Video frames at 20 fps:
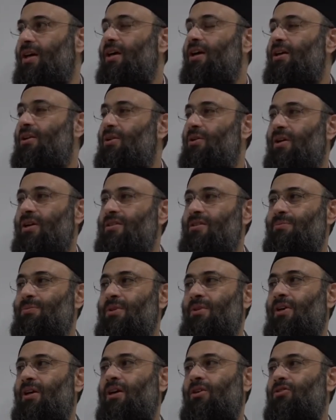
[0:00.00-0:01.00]
No,
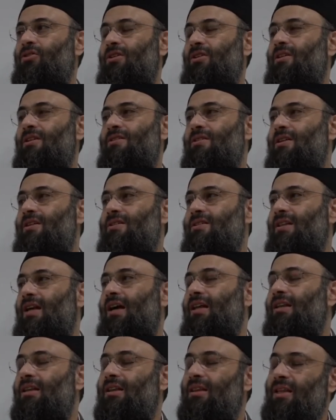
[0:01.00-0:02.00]
exploration is
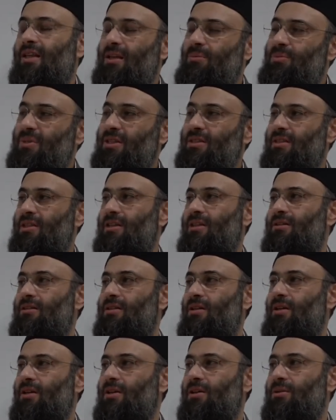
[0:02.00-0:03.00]
not
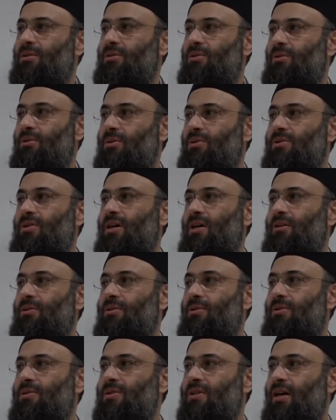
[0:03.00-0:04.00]
limited to those
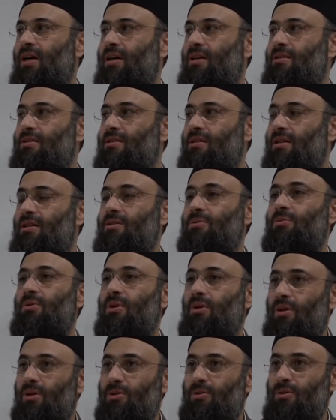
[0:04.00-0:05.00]
hardcore sciences.
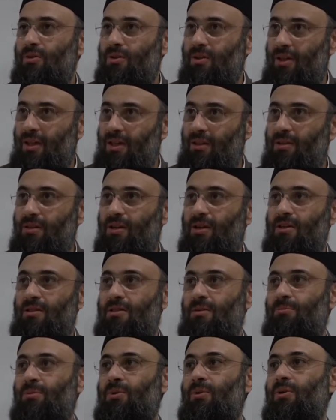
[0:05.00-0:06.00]
We also need to
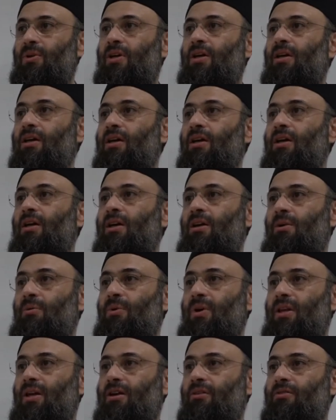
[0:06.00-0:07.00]
explore
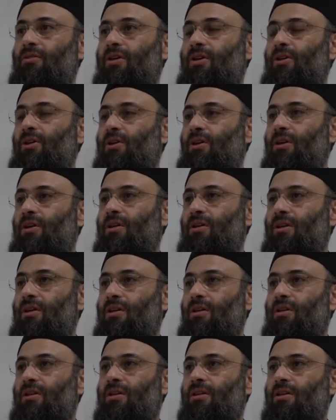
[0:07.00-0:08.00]
whatever
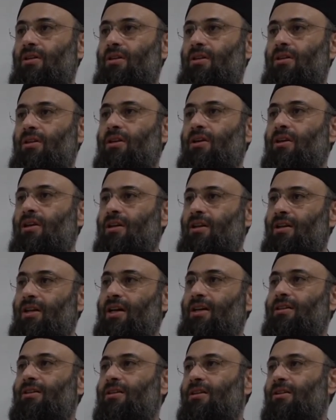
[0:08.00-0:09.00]
the
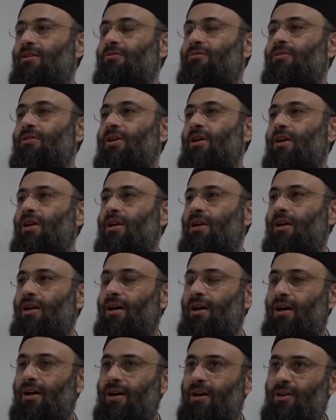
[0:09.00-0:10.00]
collective
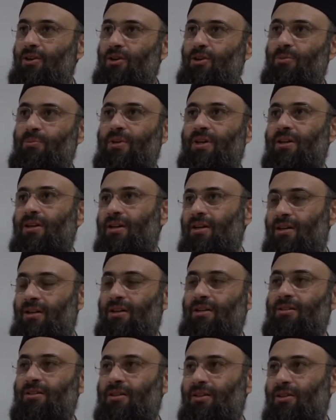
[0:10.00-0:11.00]
human
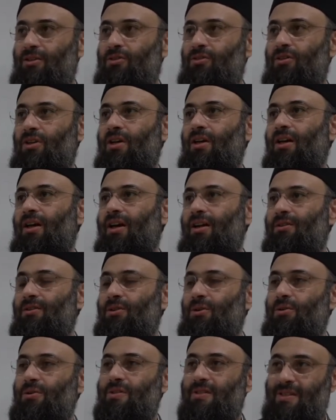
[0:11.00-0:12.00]
heritage in
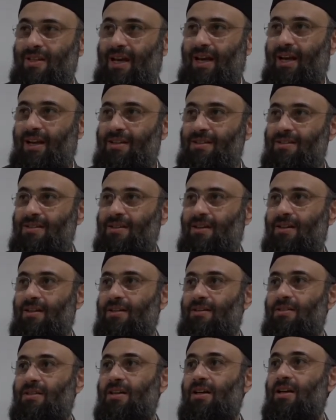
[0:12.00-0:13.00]
those
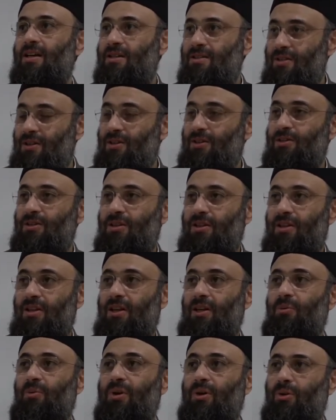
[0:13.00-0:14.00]
sciences.
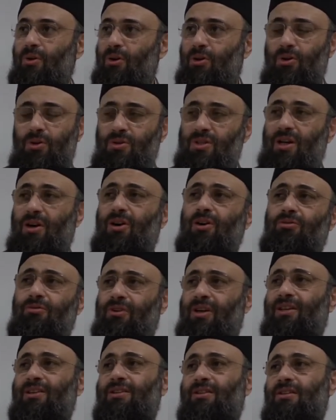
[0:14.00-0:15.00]
Certainly, we will use our
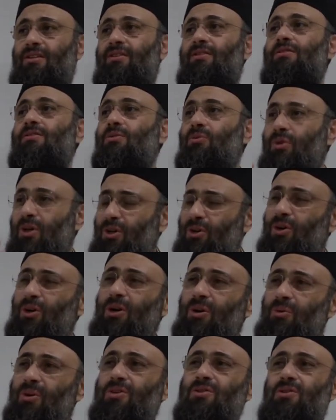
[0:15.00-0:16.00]
filters. We're
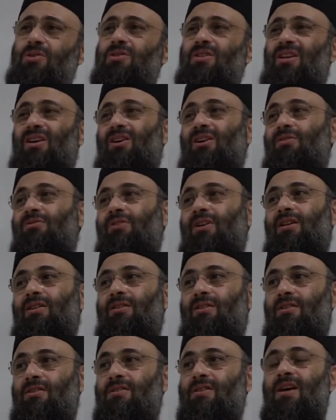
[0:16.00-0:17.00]
always using our
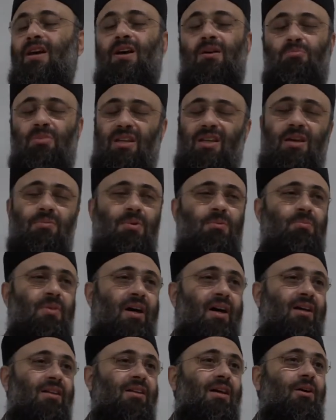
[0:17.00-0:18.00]
filters. But keep in
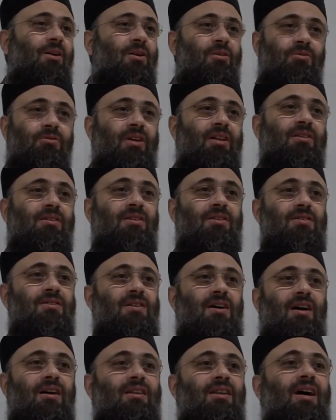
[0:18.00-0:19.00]
mind, our filters
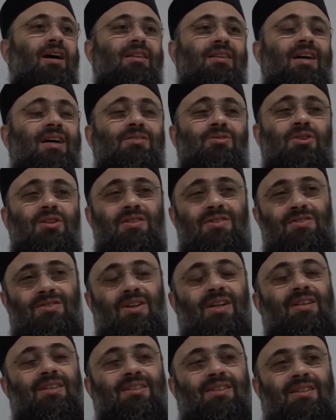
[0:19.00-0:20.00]
are not that
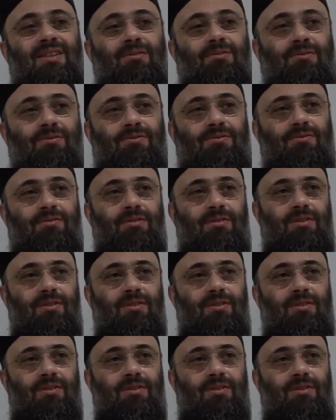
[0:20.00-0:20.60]
restrictive.